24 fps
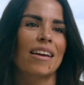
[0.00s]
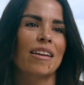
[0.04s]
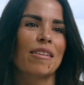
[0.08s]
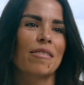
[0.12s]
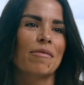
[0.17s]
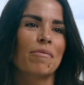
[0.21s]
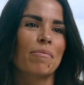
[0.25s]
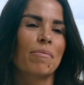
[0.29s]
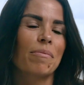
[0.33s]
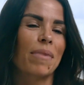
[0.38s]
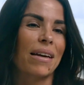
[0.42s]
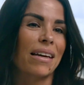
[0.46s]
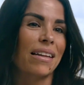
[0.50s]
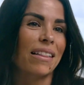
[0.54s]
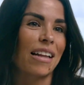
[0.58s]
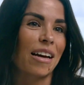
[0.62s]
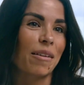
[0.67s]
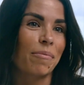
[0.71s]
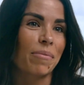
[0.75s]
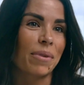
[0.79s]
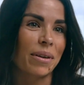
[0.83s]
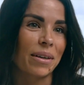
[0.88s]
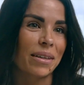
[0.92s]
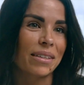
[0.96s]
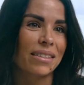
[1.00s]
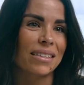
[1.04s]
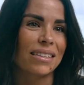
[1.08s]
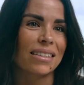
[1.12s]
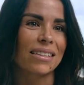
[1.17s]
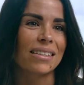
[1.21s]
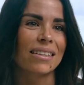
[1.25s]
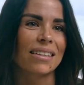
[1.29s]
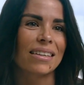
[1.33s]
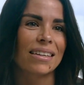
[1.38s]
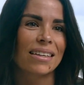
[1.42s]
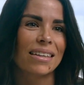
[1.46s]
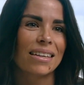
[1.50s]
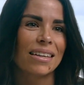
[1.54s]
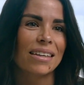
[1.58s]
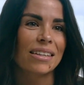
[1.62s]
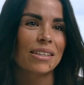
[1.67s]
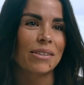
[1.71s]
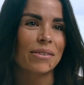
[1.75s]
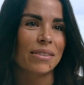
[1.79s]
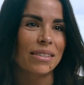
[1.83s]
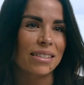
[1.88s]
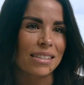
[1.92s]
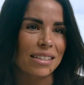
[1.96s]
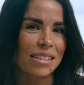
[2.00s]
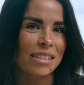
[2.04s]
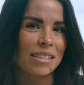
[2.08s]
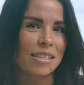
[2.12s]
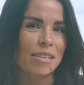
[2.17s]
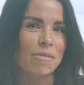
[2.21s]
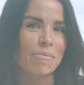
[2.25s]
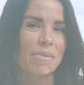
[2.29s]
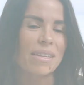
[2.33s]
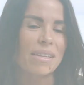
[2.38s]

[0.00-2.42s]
and being that person to assist them